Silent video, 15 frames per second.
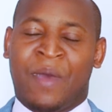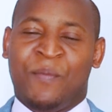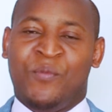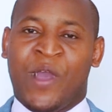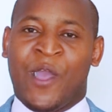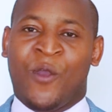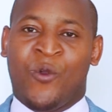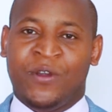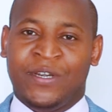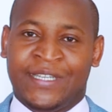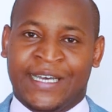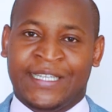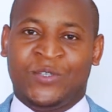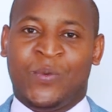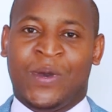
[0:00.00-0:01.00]
my book, I called
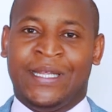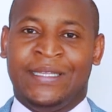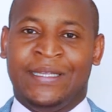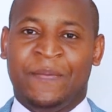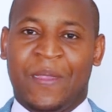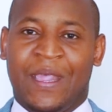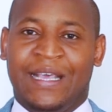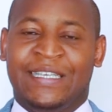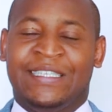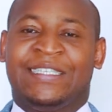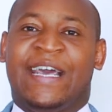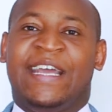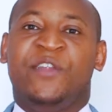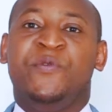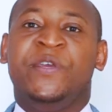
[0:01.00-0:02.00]
that one
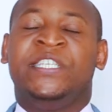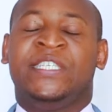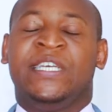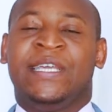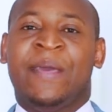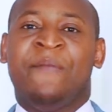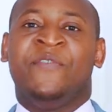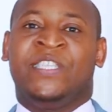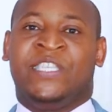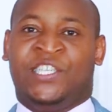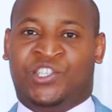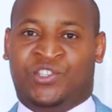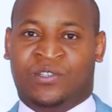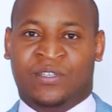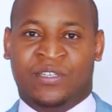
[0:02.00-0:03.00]
sandwiching the
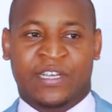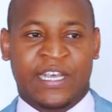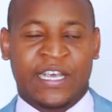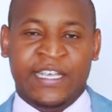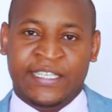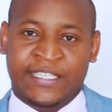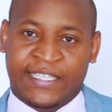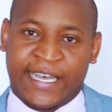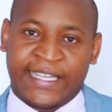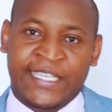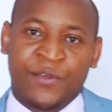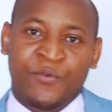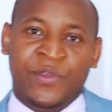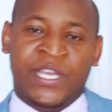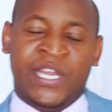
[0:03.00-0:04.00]
invitation,
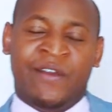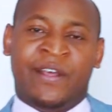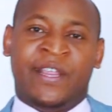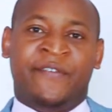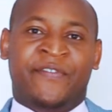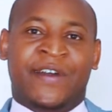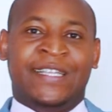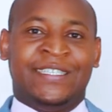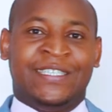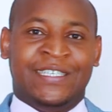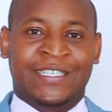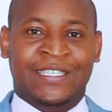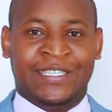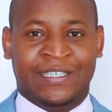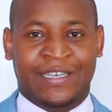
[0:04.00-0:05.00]
starting with
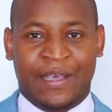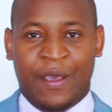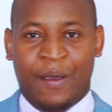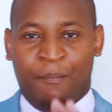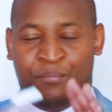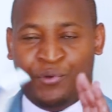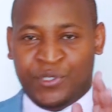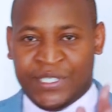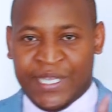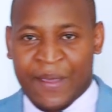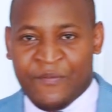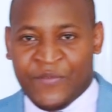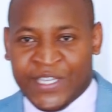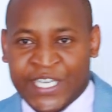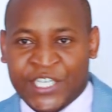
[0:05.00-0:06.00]
irrelevances, put the
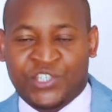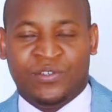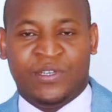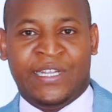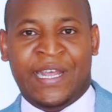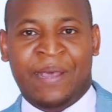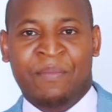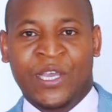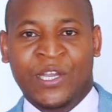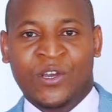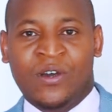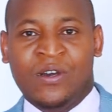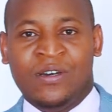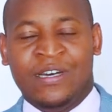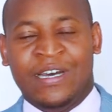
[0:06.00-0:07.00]
invitation in the
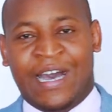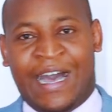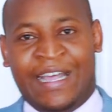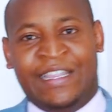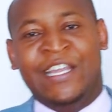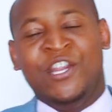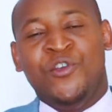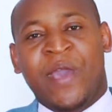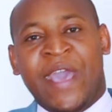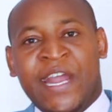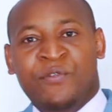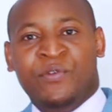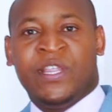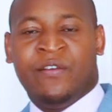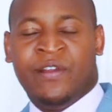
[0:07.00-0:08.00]
middle, and then you
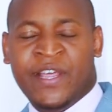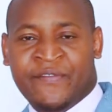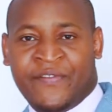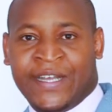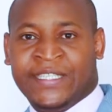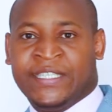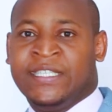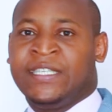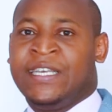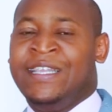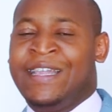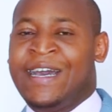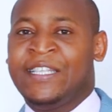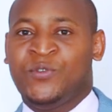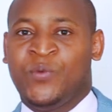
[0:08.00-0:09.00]
end with the relevances. In
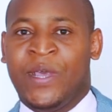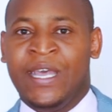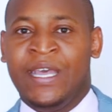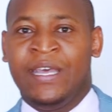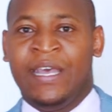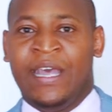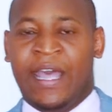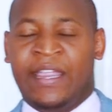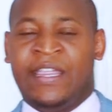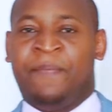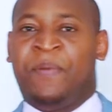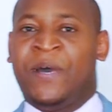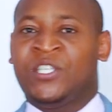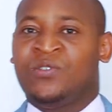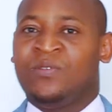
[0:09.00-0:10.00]
that way, the
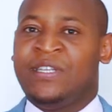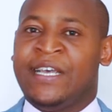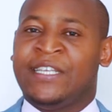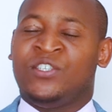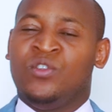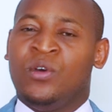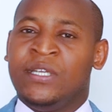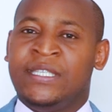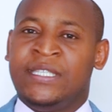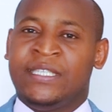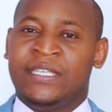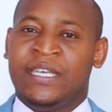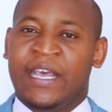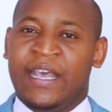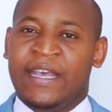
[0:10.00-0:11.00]
person does not
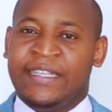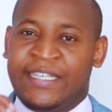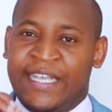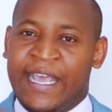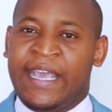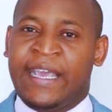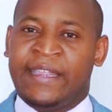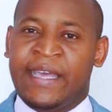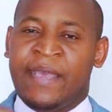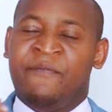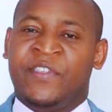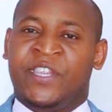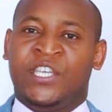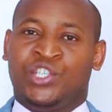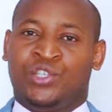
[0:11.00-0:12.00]
take the
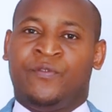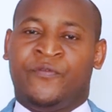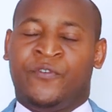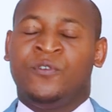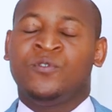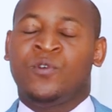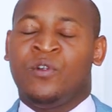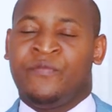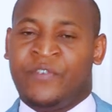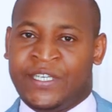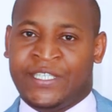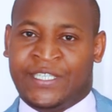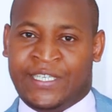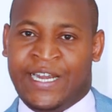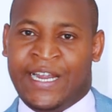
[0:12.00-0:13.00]
invitation phone call very
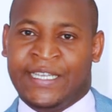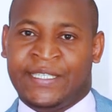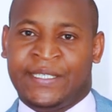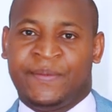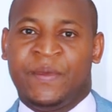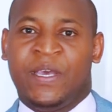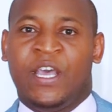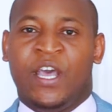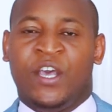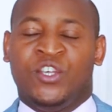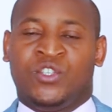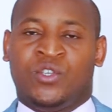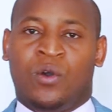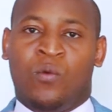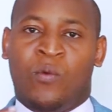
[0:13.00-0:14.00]
serious.
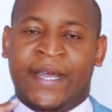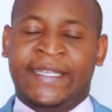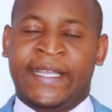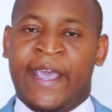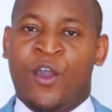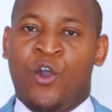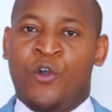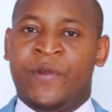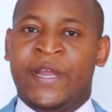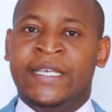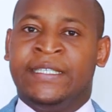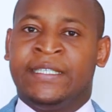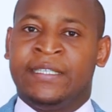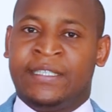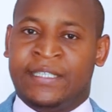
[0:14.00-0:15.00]
So what I
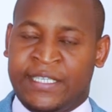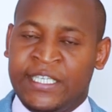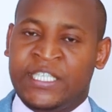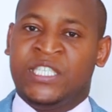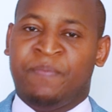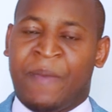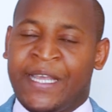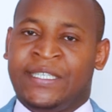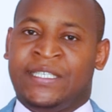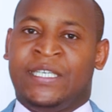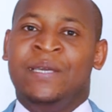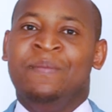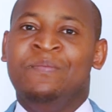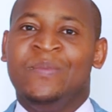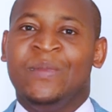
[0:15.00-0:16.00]
always teach my
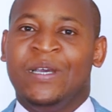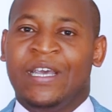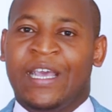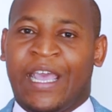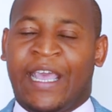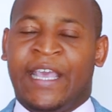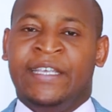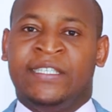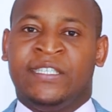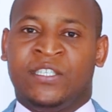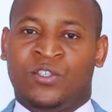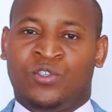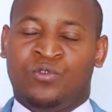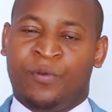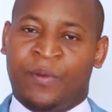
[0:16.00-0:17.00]
team
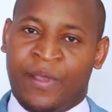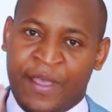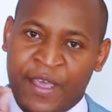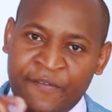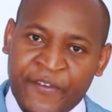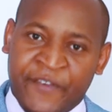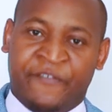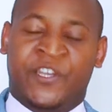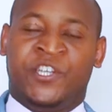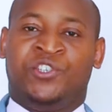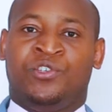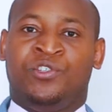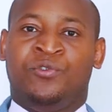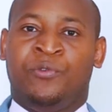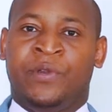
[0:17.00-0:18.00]
is to give a very
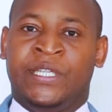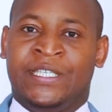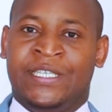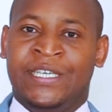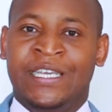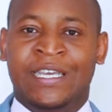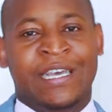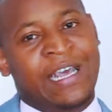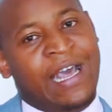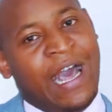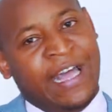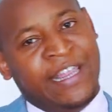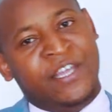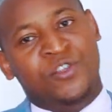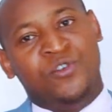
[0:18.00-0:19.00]
short greeting,
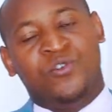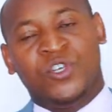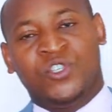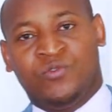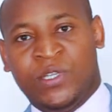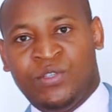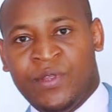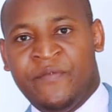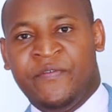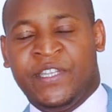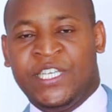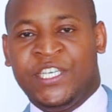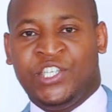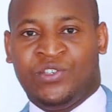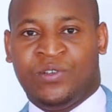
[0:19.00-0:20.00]
and then you go straight to the
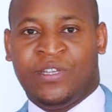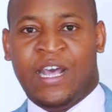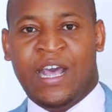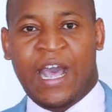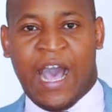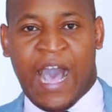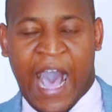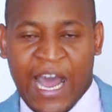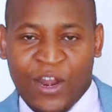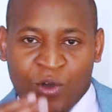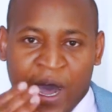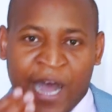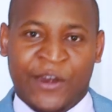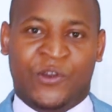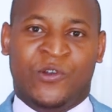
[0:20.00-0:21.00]
invitation. Hello,
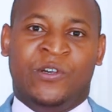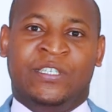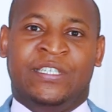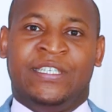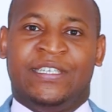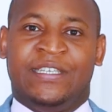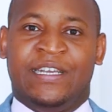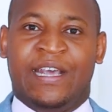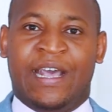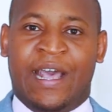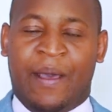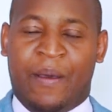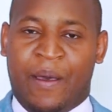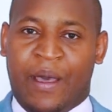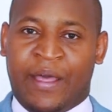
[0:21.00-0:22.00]
landlord.
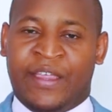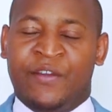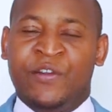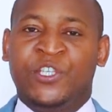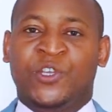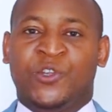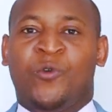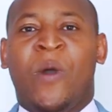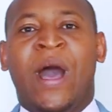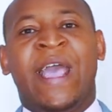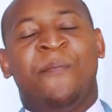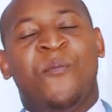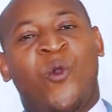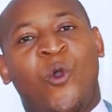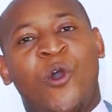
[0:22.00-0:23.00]
The reason why
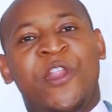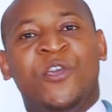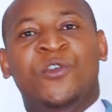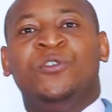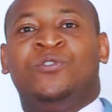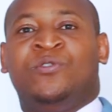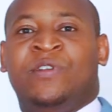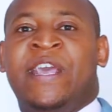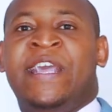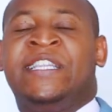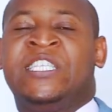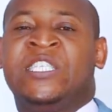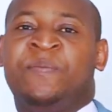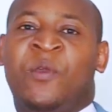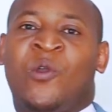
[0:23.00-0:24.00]
I'm calling you today, it
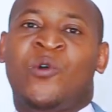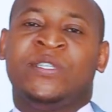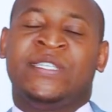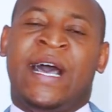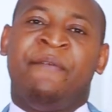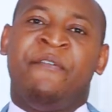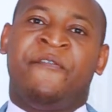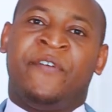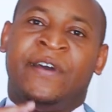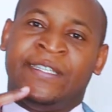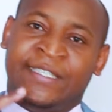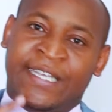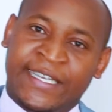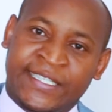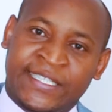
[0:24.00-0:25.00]
is because I have a
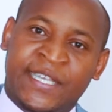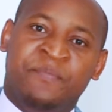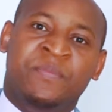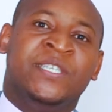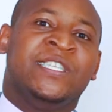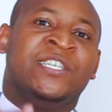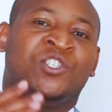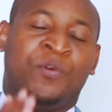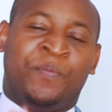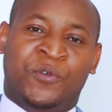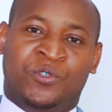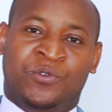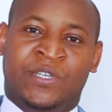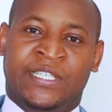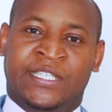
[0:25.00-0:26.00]
fantastic business
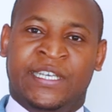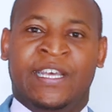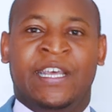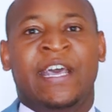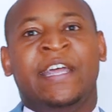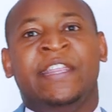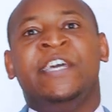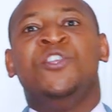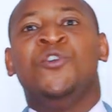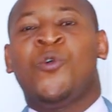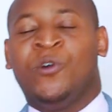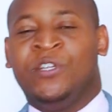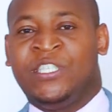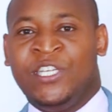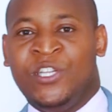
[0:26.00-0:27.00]
opportunity. Then you
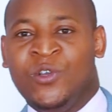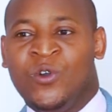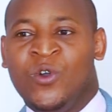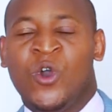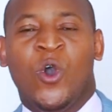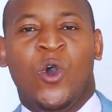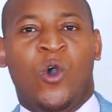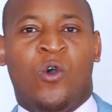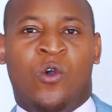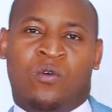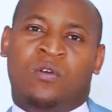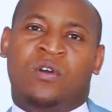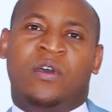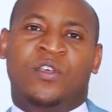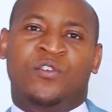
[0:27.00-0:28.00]
continue. Or
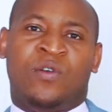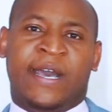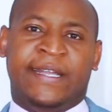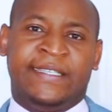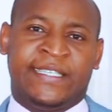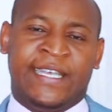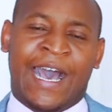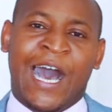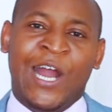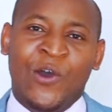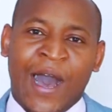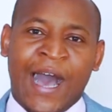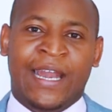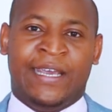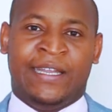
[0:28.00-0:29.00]
you can say,
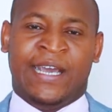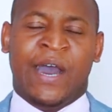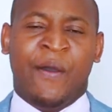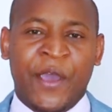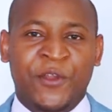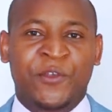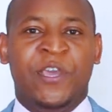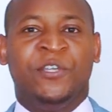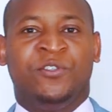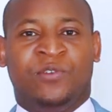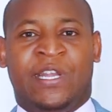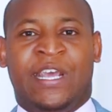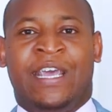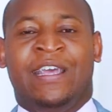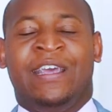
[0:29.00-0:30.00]
hello, Alan, how are you doing
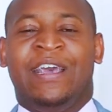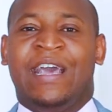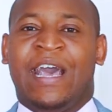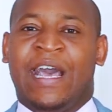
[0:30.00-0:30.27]
today?